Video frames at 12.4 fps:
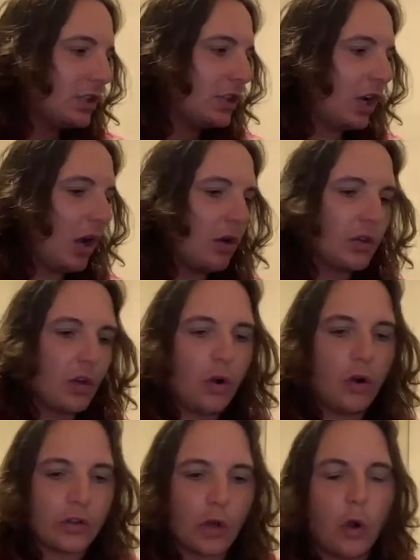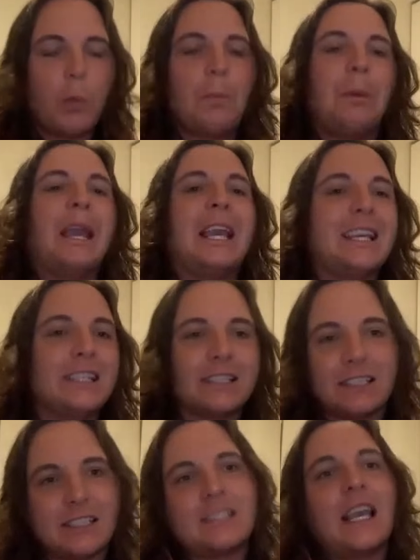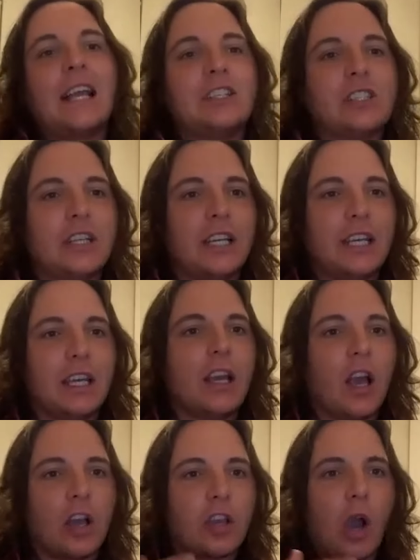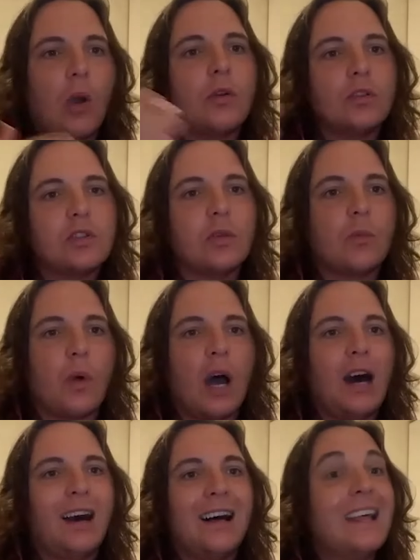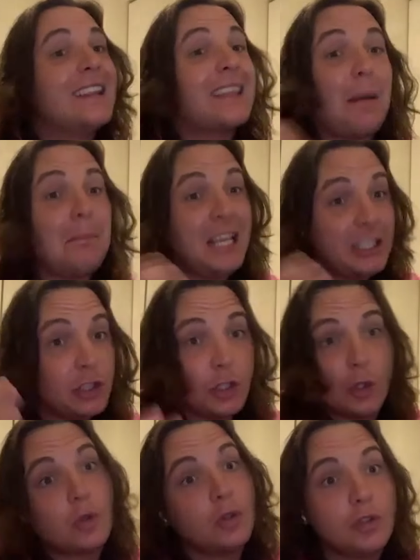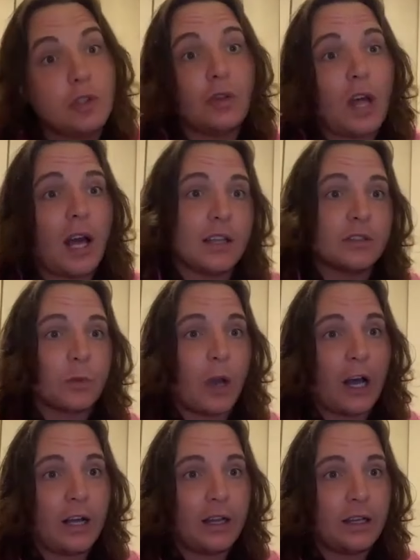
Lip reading: you know, your peers essentially are going and doing well, that means you can do that as well.